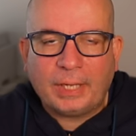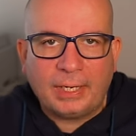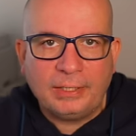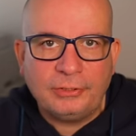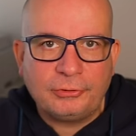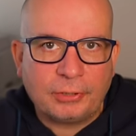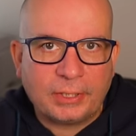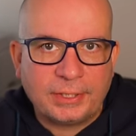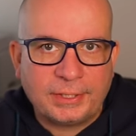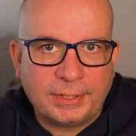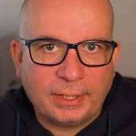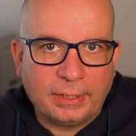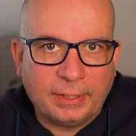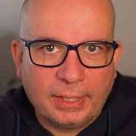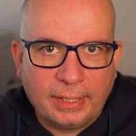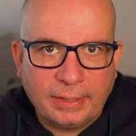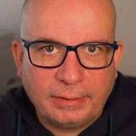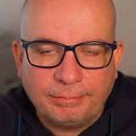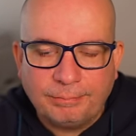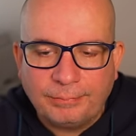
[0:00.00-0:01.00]

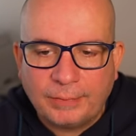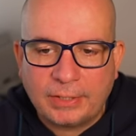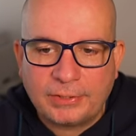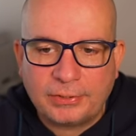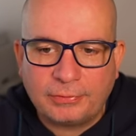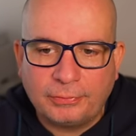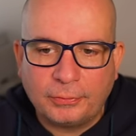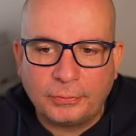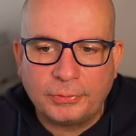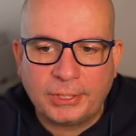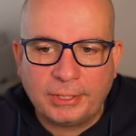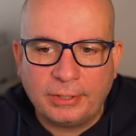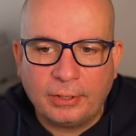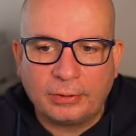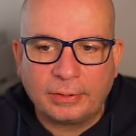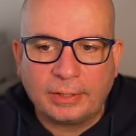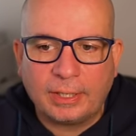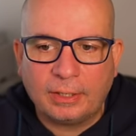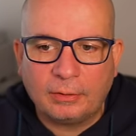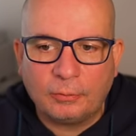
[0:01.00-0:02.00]
Interestingly, there's a
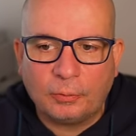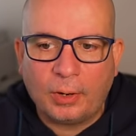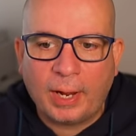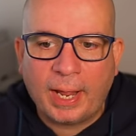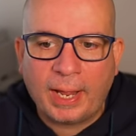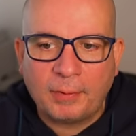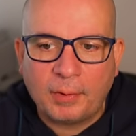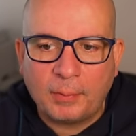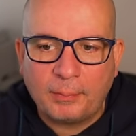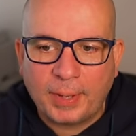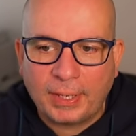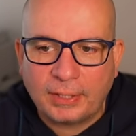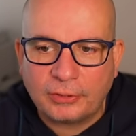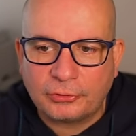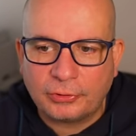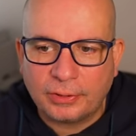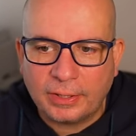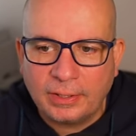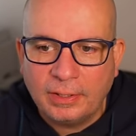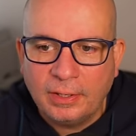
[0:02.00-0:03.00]
49 kilowatt-hour
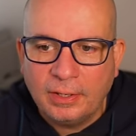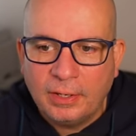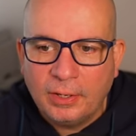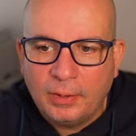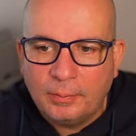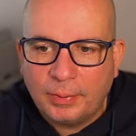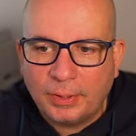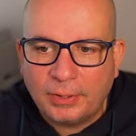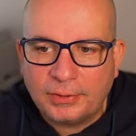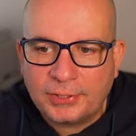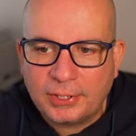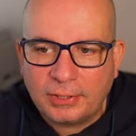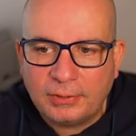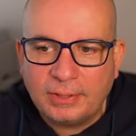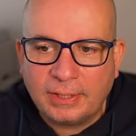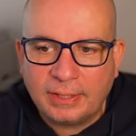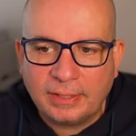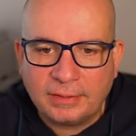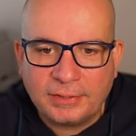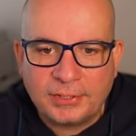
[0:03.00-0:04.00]
battery, but a
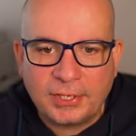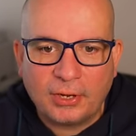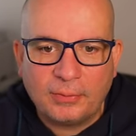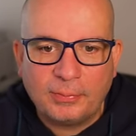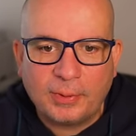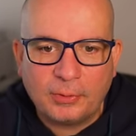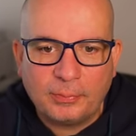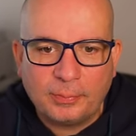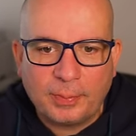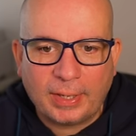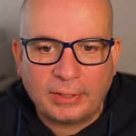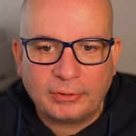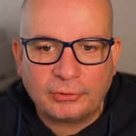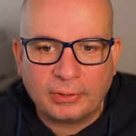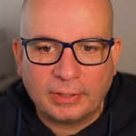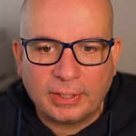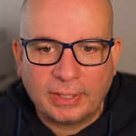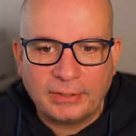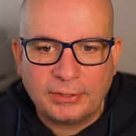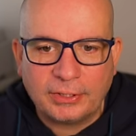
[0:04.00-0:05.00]
2-litre turbo
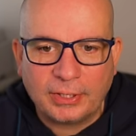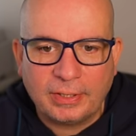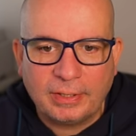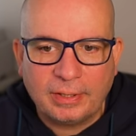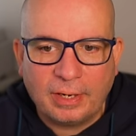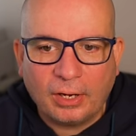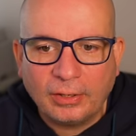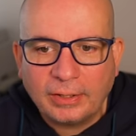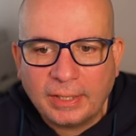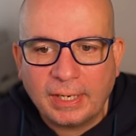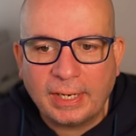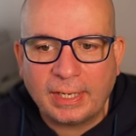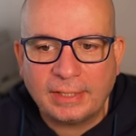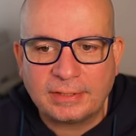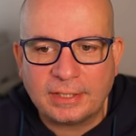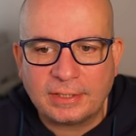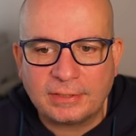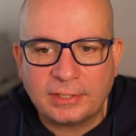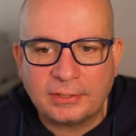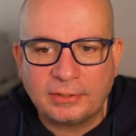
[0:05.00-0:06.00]
petrol engine
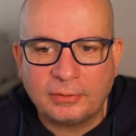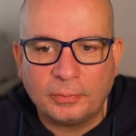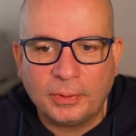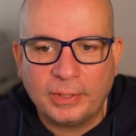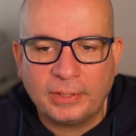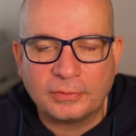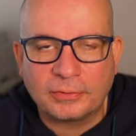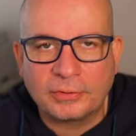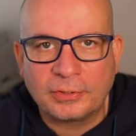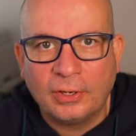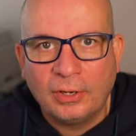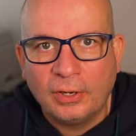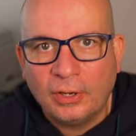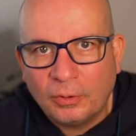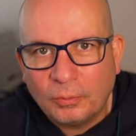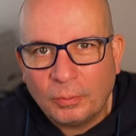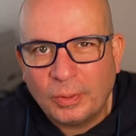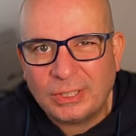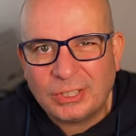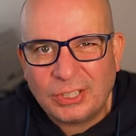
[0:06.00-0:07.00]
unconnected to the wheels,
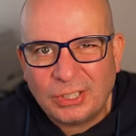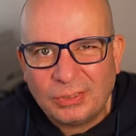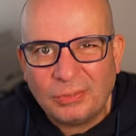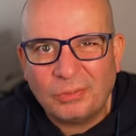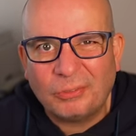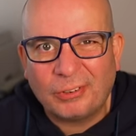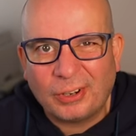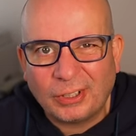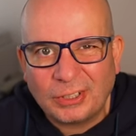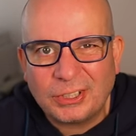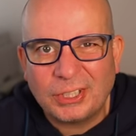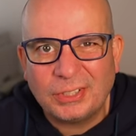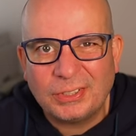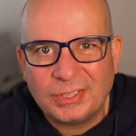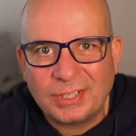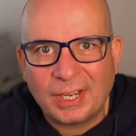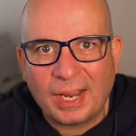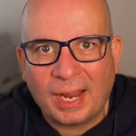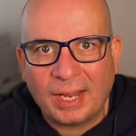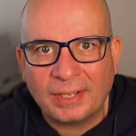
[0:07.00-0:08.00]
which
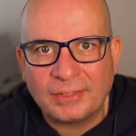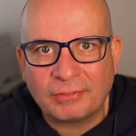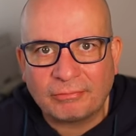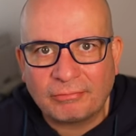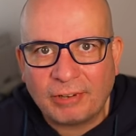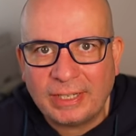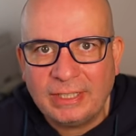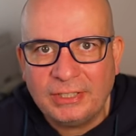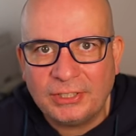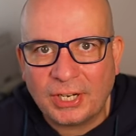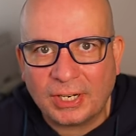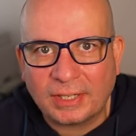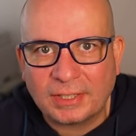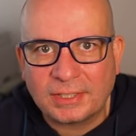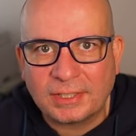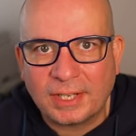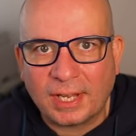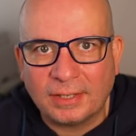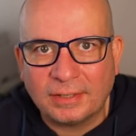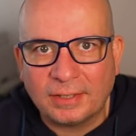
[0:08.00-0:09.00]
functions as a range
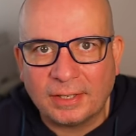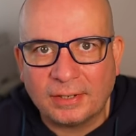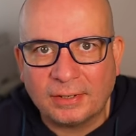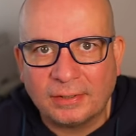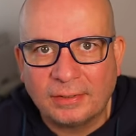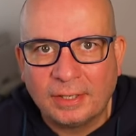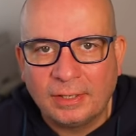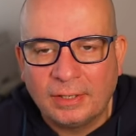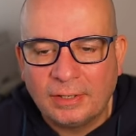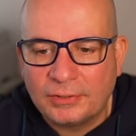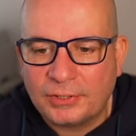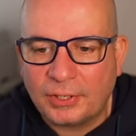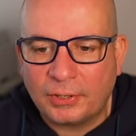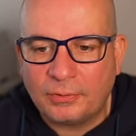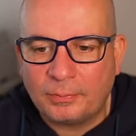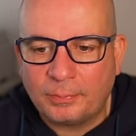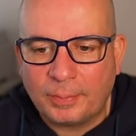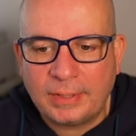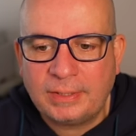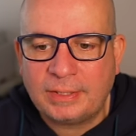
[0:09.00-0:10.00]
extender. So
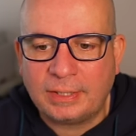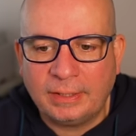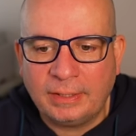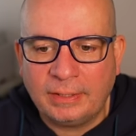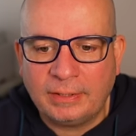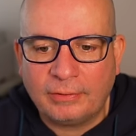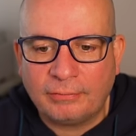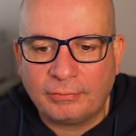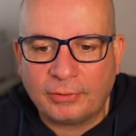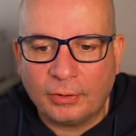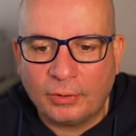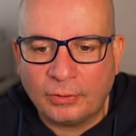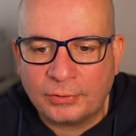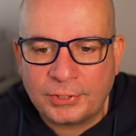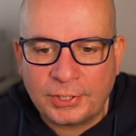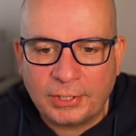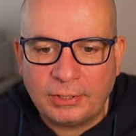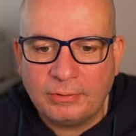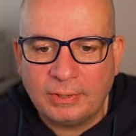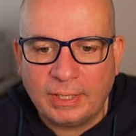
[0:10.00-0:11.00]
basically, you've got a
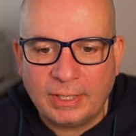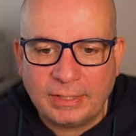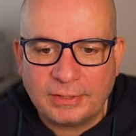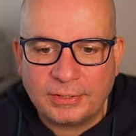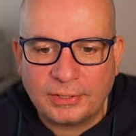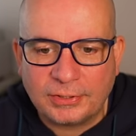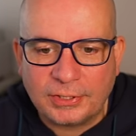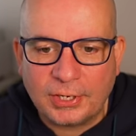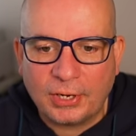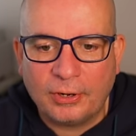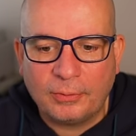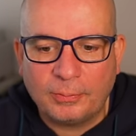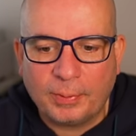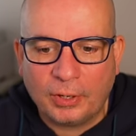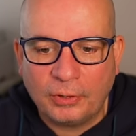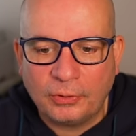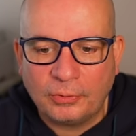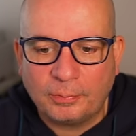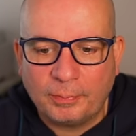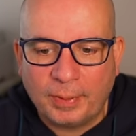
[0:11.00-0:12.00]
2-litre
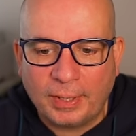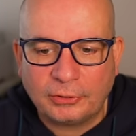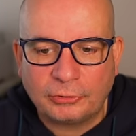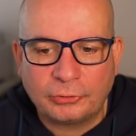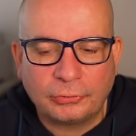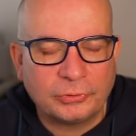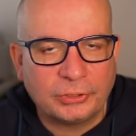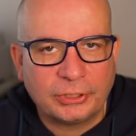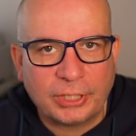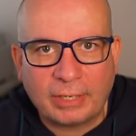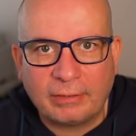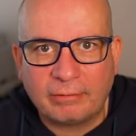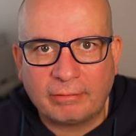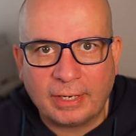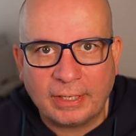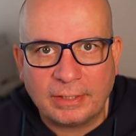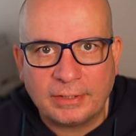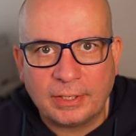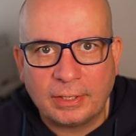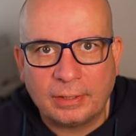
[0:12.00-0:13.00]
turbo petrol
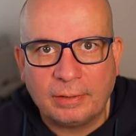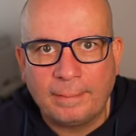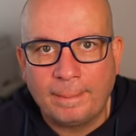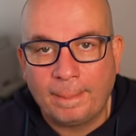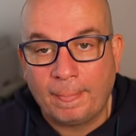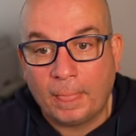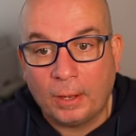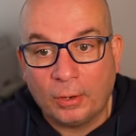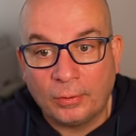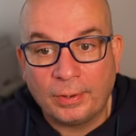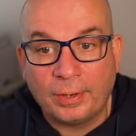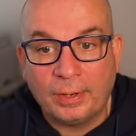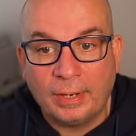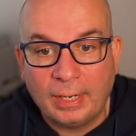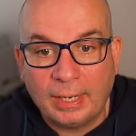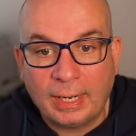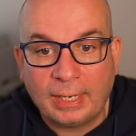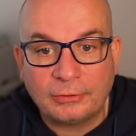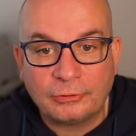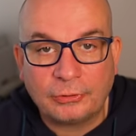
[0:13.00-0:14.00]
generator on an
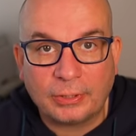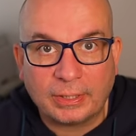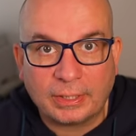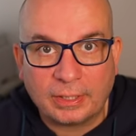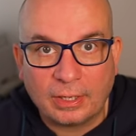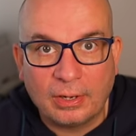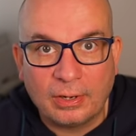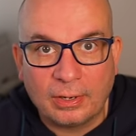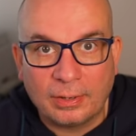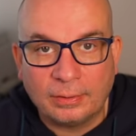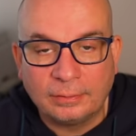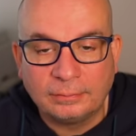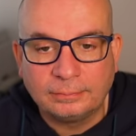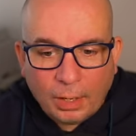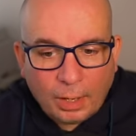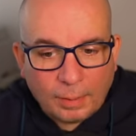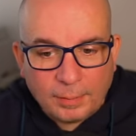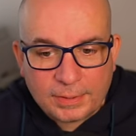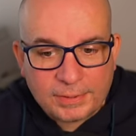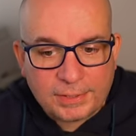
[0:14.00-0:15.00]
electric car.
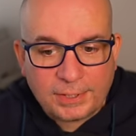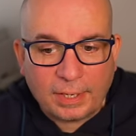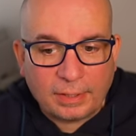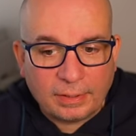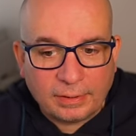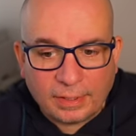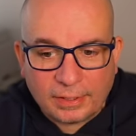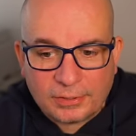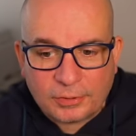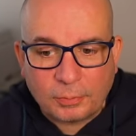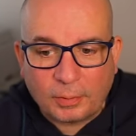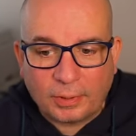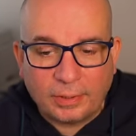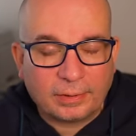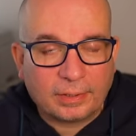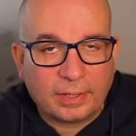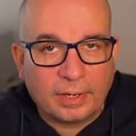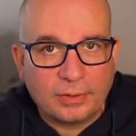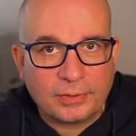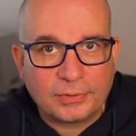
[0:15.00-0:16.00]
I must say, that's one of the
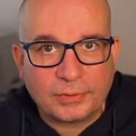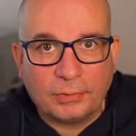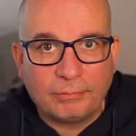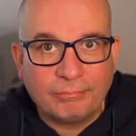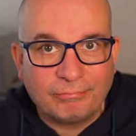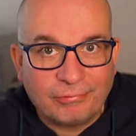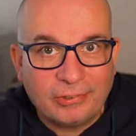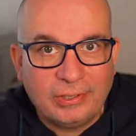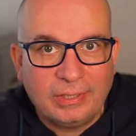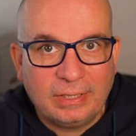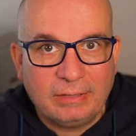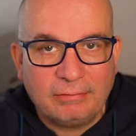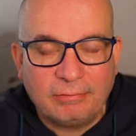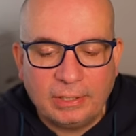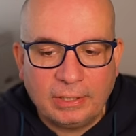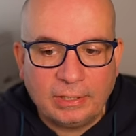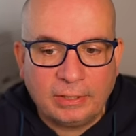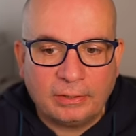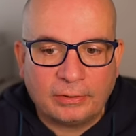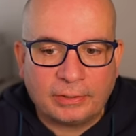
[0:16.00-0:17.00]
cars I'm
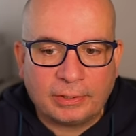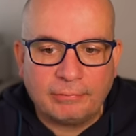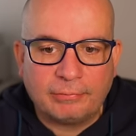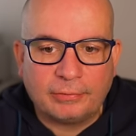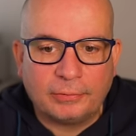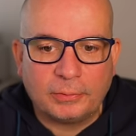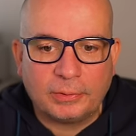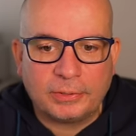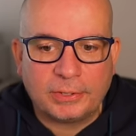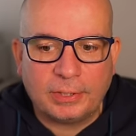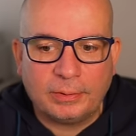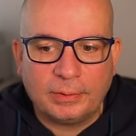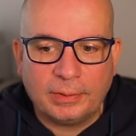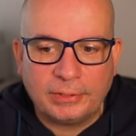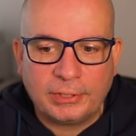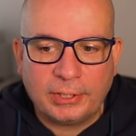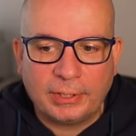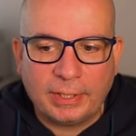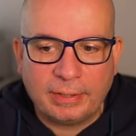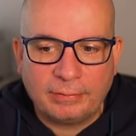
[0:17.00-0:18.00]
really looking forward to at
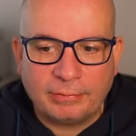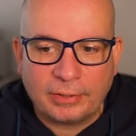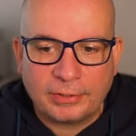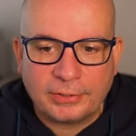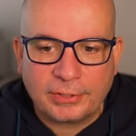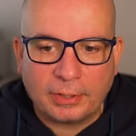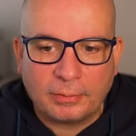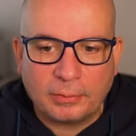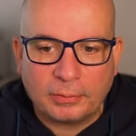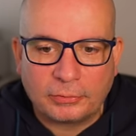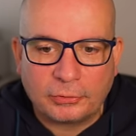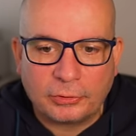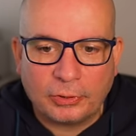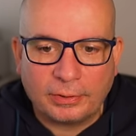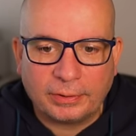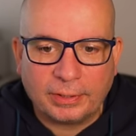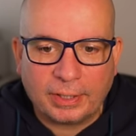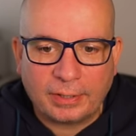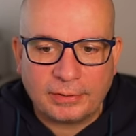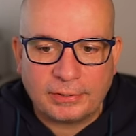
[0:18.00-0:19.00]
Geneva, so I'll try
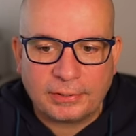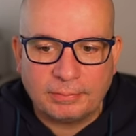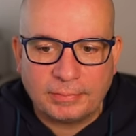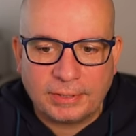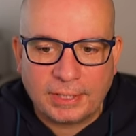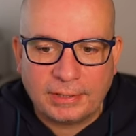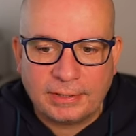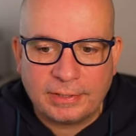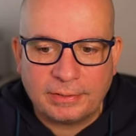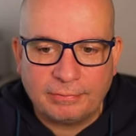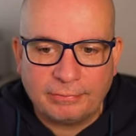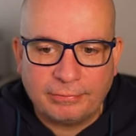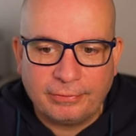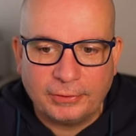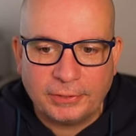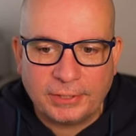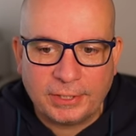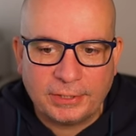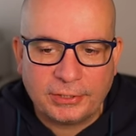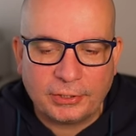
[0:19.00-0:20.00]
and get some decent
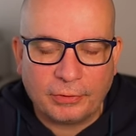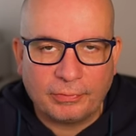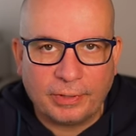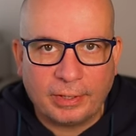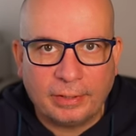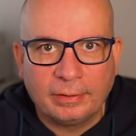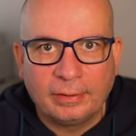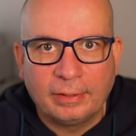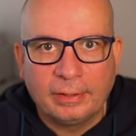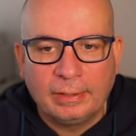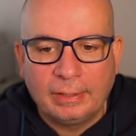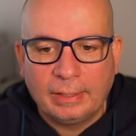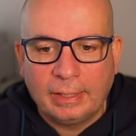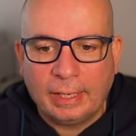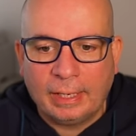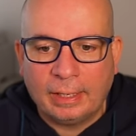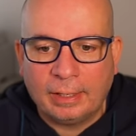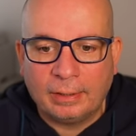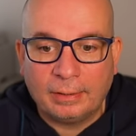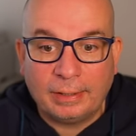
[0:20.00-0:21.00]
footage of it
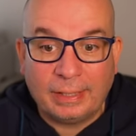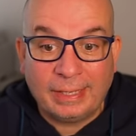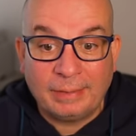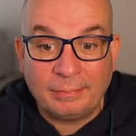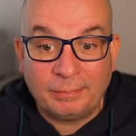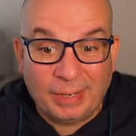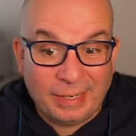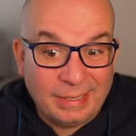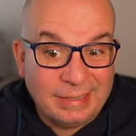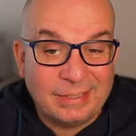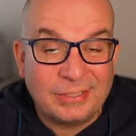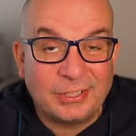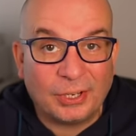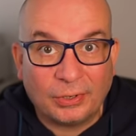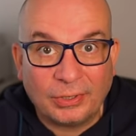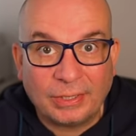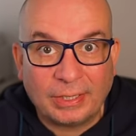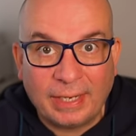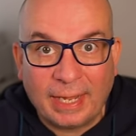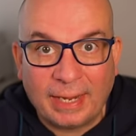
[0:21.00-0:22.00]

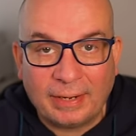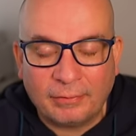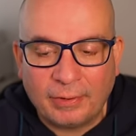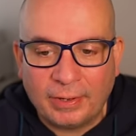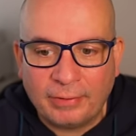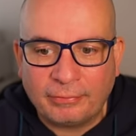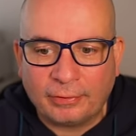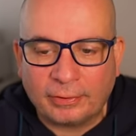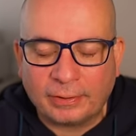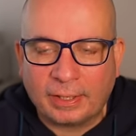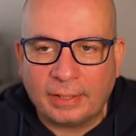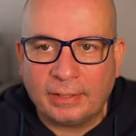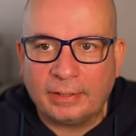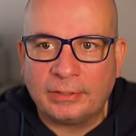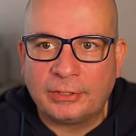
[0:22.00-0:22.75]
inside and out if I get the